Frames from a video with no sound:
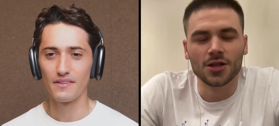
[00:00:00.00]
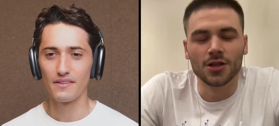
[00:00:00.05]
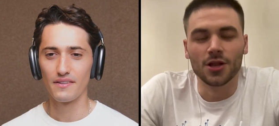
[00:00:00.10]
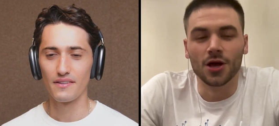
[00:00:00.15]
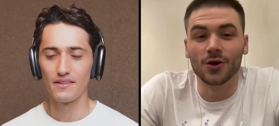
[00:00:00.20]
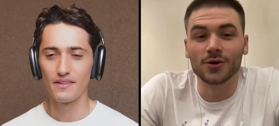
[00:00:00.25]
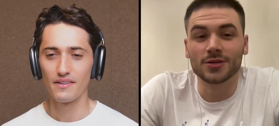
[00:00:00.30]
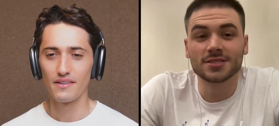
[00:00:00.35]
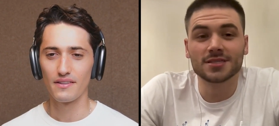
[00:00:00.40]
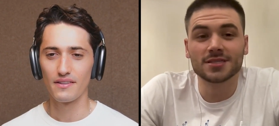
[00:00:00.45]

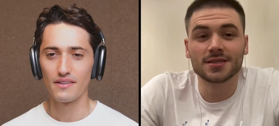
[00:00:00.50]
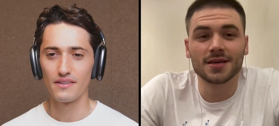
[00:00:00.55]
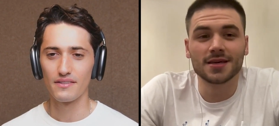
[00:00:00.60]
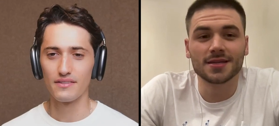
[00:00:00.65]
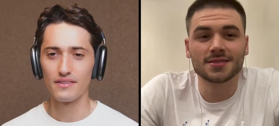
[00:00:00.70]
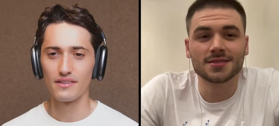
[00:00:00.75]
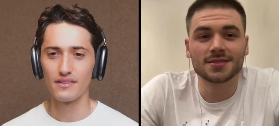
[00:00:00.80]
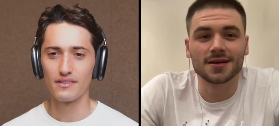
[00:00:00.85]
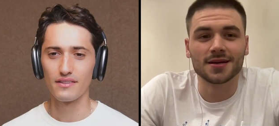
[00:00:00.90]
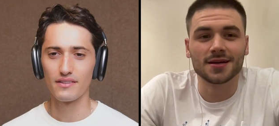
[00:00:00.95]
Speaker 1: No, it's
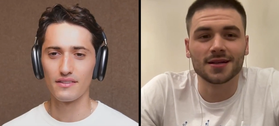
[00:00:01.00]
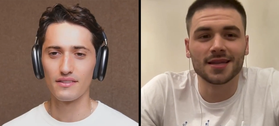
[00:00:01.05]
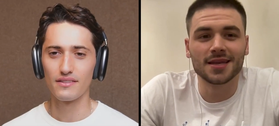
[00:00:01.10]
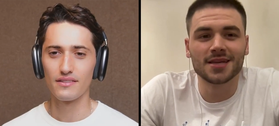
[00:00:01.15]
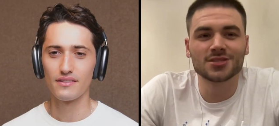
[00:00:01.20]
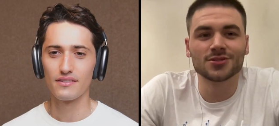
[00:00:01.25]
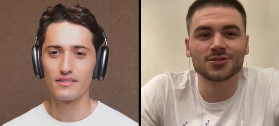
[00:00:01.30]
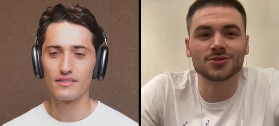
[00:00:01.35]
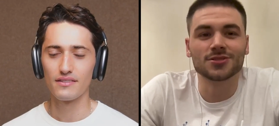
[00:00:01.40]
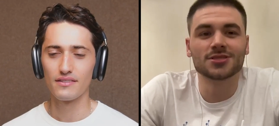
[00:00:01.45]
it's uh,
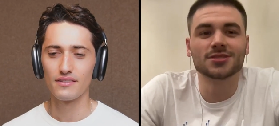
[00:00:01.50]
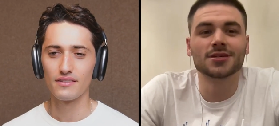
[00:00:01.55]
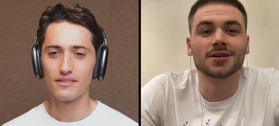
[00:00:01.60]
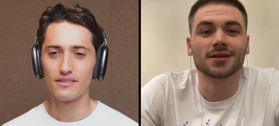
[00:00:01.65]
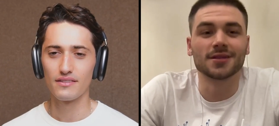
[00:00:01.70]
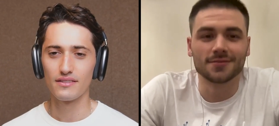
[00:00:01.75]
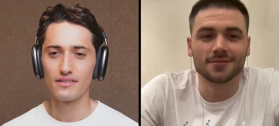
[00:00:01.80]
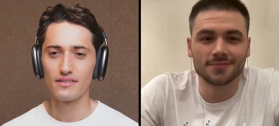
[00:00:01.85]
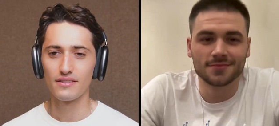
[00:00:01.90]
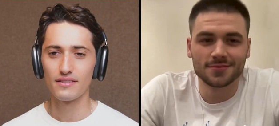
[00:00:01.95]
Nestle
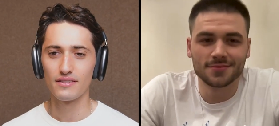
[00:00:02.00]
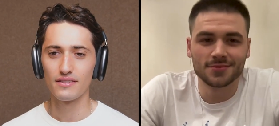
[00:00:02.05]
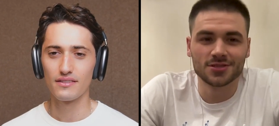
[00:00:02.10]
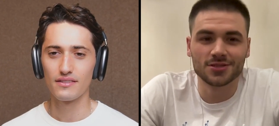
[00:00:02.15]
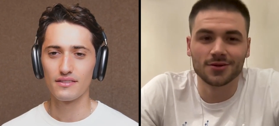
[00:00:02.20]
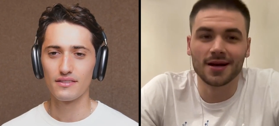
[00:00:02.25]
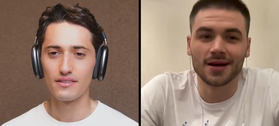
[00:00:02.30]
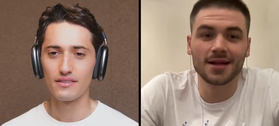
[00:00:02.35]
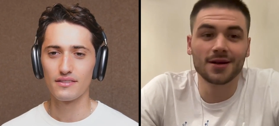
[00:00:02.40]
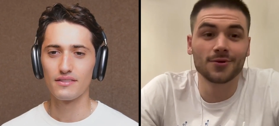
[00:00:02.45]
Sun.
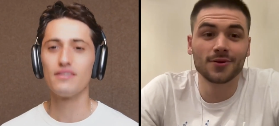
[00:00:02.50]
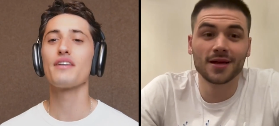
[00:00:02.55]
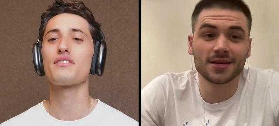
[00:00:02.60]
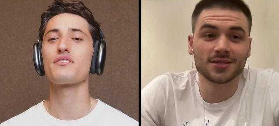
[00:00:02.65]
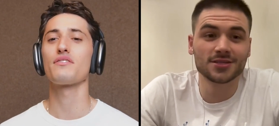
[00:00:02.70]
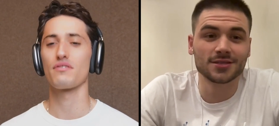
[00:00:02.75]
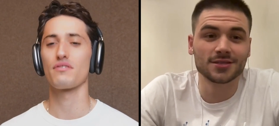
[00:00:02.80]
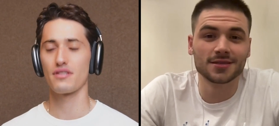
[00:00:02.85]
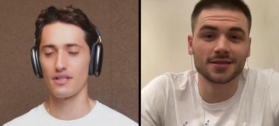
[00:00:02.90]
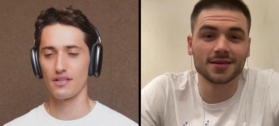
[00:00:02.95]
So I don't
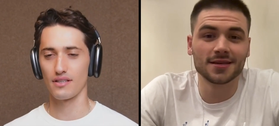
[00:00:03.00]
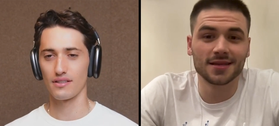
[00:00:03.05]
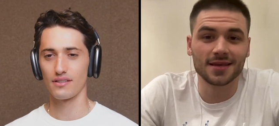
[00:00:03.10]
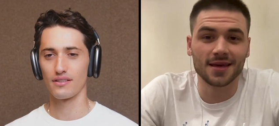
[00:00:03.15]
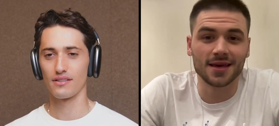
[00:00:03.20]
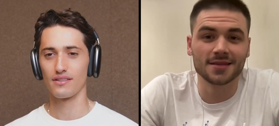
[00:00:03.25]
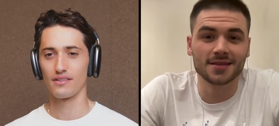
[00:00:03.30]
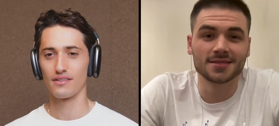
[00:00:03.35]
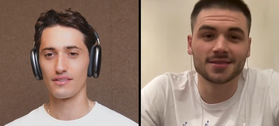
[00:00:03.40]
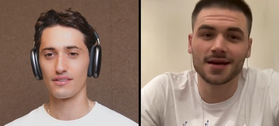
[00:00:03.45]
Nestle actually.
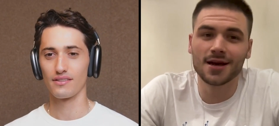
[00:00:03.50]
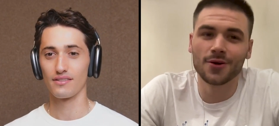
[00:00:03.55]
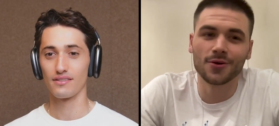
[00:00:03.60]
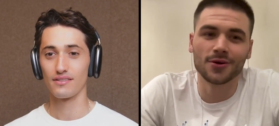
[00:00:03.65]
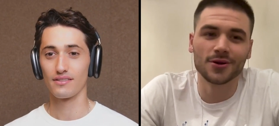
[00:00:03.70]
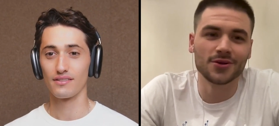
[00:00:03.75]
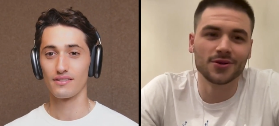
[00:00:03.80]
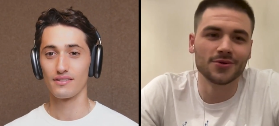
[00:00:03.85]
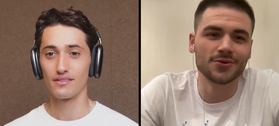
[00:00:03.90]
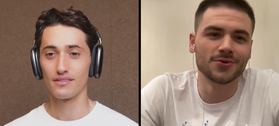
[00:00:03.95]
Yeah, it's how
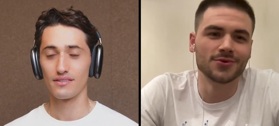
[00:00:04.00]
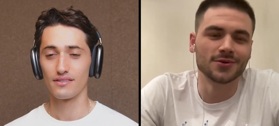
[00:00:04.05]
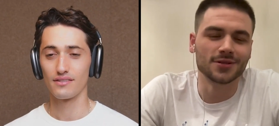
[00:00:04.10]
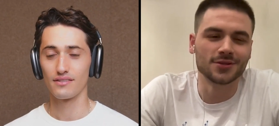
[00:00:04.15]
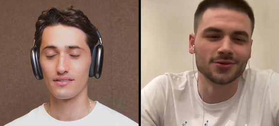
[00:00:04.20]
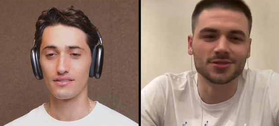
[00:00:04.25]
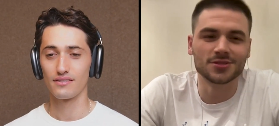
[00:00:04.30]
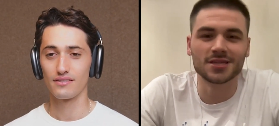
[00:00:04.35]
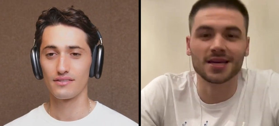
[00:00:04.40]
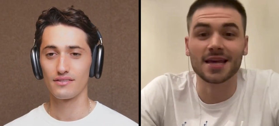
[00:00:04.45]
are you,
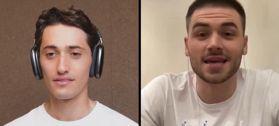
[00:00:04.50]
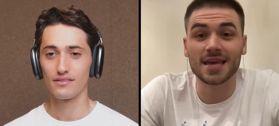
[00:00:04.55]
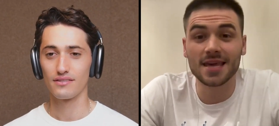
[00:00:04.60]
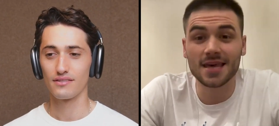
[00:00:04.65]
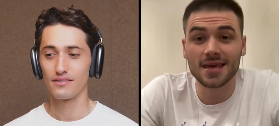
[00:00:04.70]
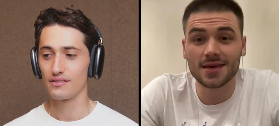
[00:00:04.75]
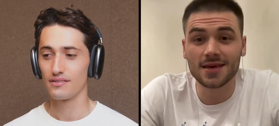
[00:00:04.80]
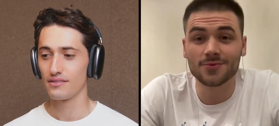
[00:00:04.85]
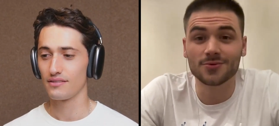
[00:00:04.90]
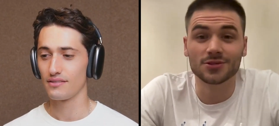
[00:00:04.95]
and you say
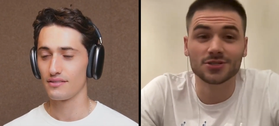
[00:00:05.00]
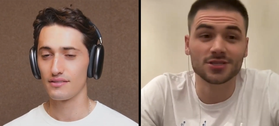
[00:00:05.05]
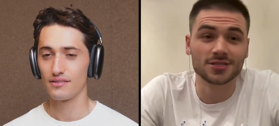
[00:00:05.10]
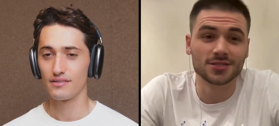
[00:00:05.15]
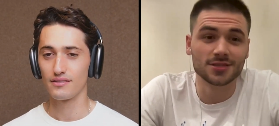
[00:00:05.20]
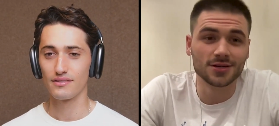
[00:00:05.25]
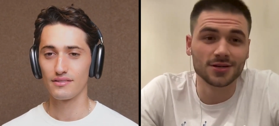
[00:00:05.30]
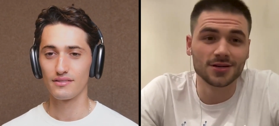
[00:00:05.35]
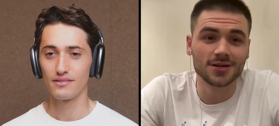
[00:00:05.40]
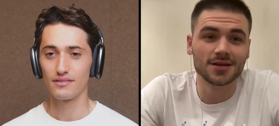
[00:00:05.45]
e, which
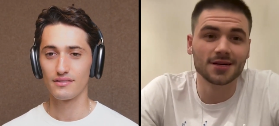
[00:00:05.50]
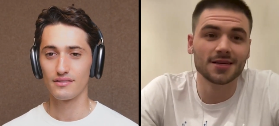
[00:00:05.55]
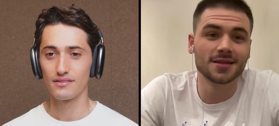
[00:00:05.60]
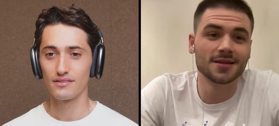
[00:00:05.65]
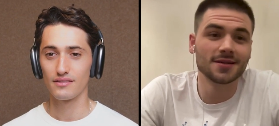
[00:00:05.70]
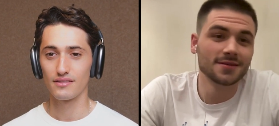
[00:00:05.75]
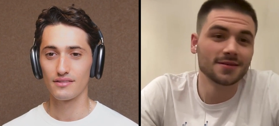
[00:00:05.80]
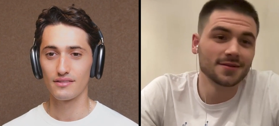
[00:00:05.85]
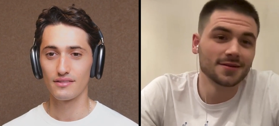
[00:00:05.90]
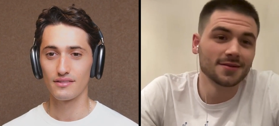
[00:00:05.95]
is
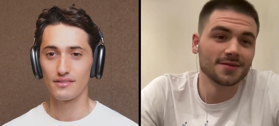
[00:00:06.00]
good.